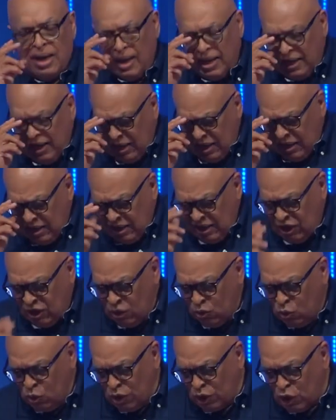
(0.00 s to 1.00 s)
I uh,
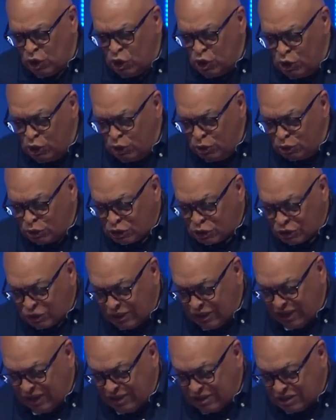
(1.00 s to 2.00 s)
want to
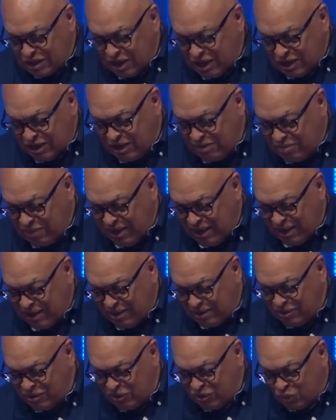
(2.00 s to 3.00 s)
loosely talk
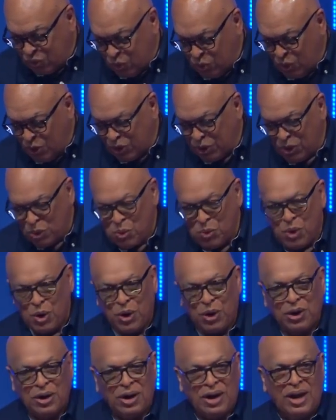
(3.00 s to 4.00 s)
about toward a
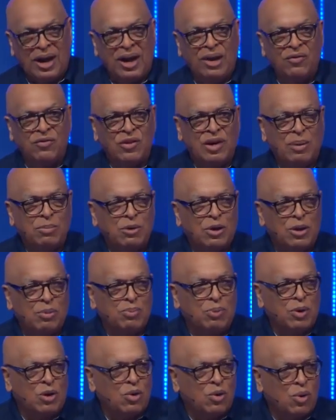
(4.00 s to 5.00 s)
work life, and I'm
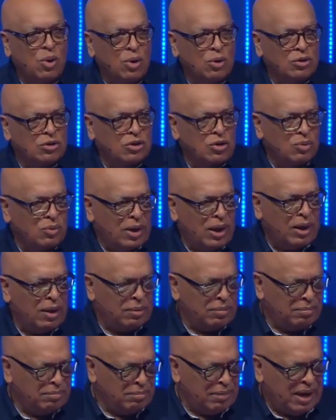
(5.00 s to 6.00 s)
going to put quotes
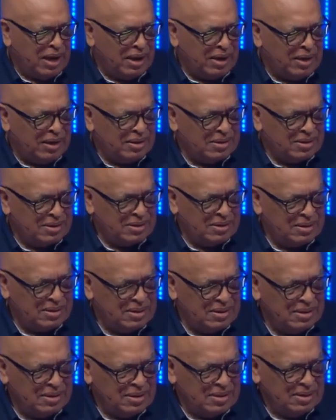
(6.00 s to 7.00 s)
around
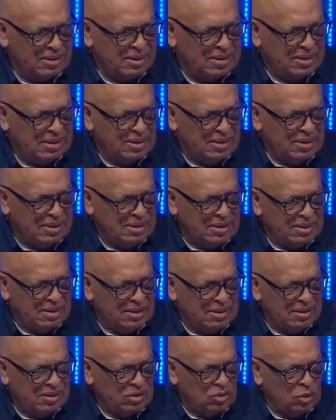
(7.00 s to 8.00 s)
balance.
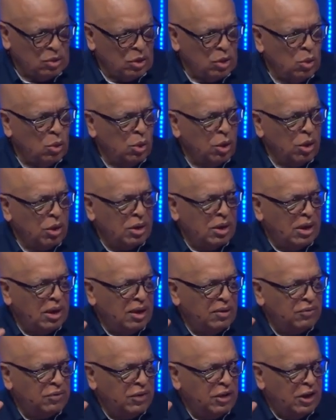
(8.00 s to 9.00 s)
Toward a work
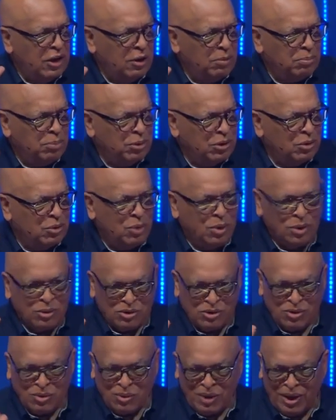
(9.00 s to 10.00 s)
life, and I'll put
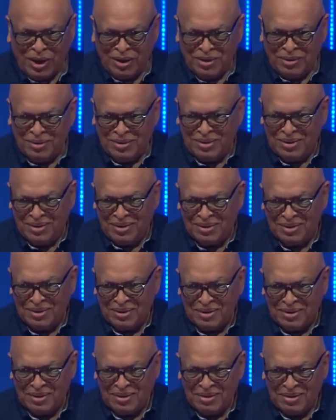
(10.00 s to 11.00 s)
quotes around
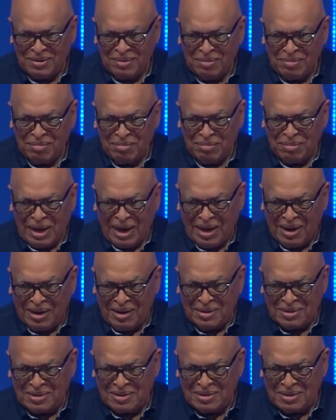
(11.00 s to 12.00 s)

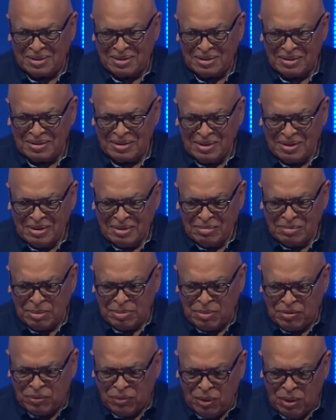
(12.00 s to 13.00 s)
balance.
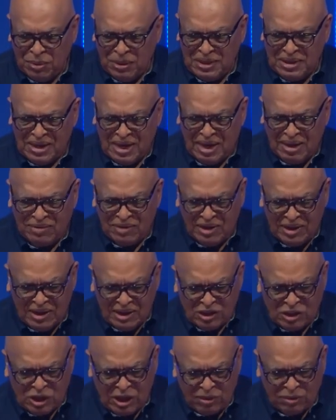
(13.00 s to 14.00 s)
But before we dive
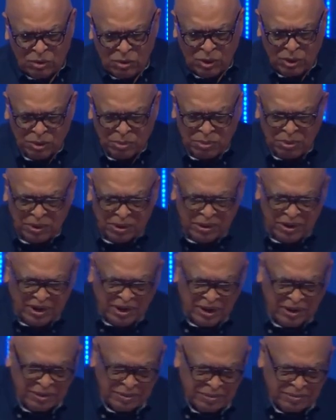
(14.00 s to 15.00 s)
in, let's have a word of prayer
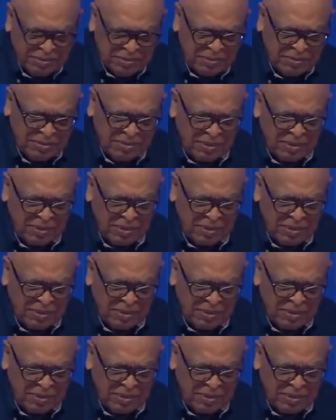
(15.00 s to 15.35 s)
together.